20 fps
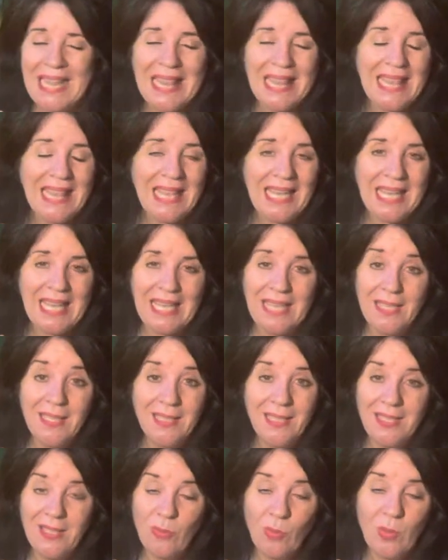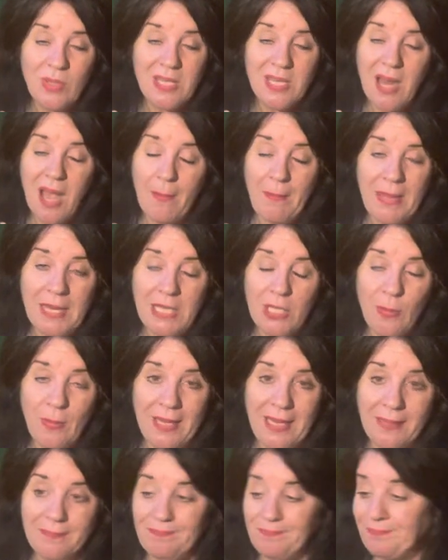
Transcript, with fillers: then it was not meant to be.